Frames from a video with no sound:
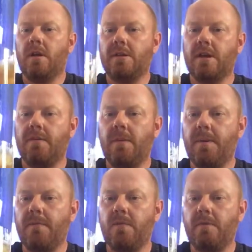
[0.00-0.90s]
Let's give it a
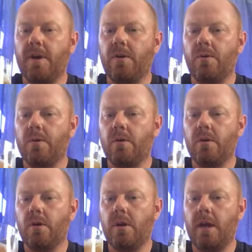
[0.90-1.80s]
bit of a wriggle
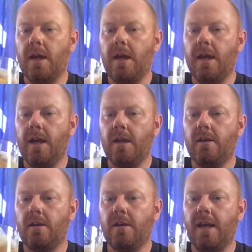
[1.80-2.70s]

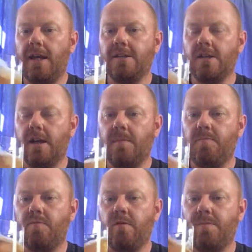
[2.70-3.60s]
and get a
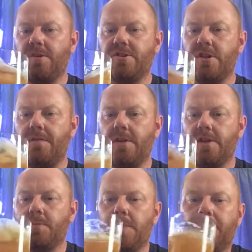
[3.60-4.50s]
proper sniff of
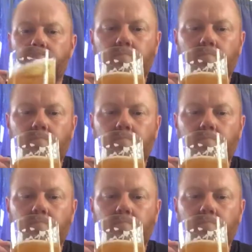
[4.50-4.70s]
this one.